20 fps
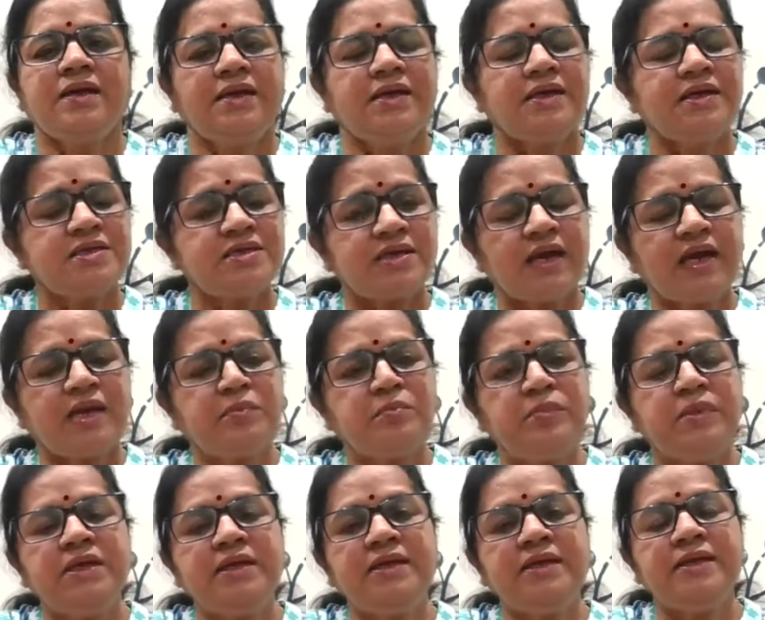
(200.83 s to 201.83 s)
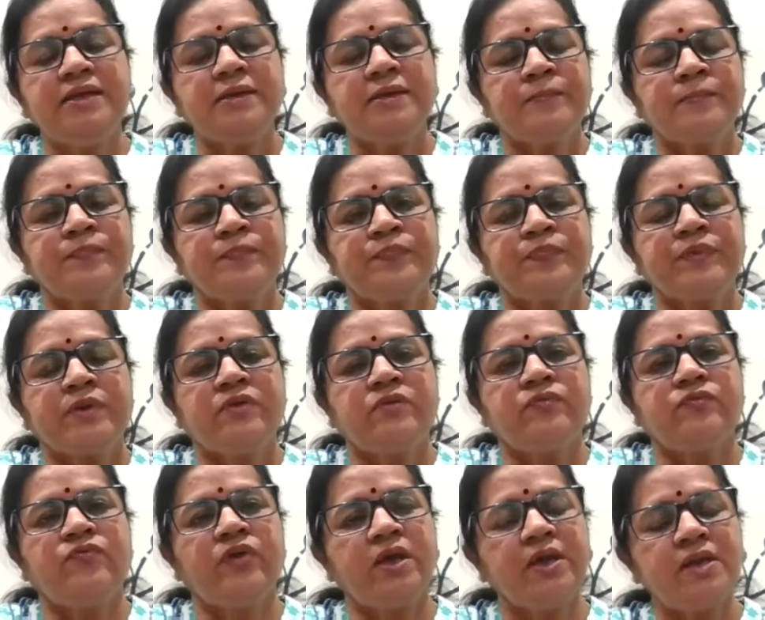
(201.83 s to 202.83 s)
it can mean
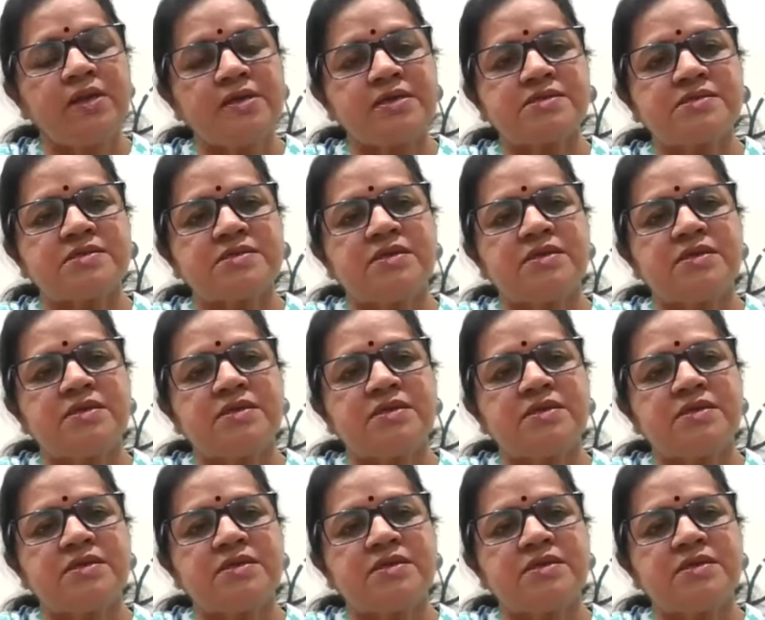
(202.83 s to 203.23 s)
various